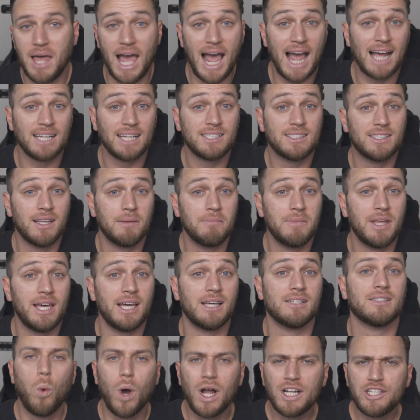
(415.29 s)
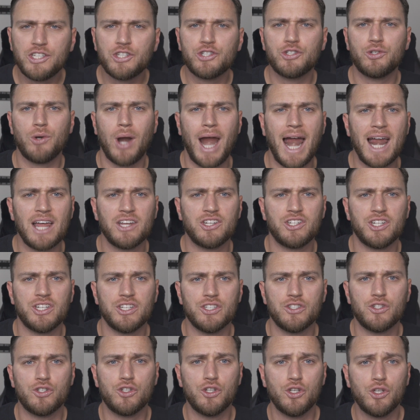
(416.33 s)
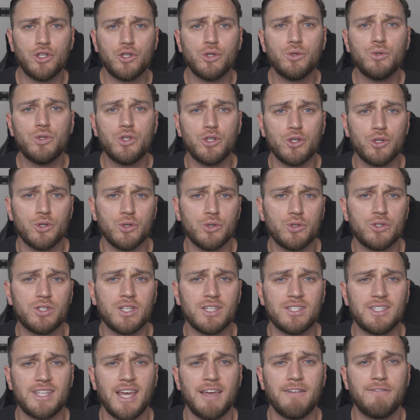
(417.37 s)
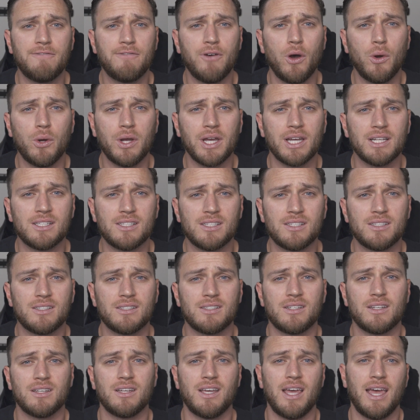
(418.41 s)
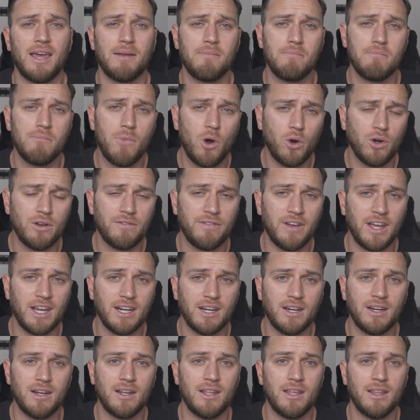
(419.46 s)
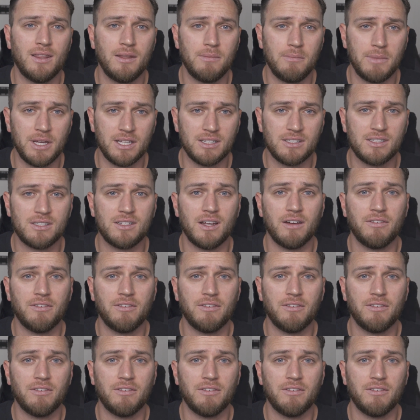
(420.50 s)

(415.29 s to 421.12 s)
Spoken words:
Ask them this: what strategies do you use to stay focused and motivated in the midst